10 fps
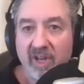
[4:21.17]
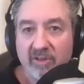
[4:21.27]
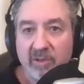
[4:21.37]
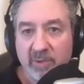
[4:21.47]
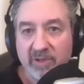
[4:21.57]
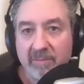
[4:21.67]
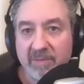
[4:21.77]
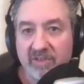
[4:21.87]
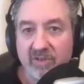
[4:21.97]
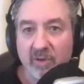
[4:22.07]
to put them
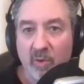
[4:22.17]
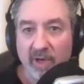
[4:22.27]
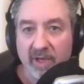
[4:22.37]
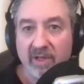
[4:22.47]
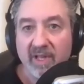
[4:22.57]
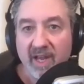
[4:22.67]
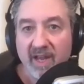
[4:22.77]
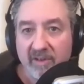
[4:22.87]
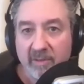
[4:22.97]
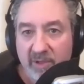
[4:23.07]
into the oil
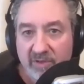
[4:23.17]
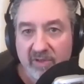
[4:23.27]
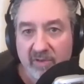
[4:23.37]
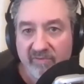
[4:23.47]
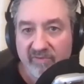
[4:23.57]
and then to put the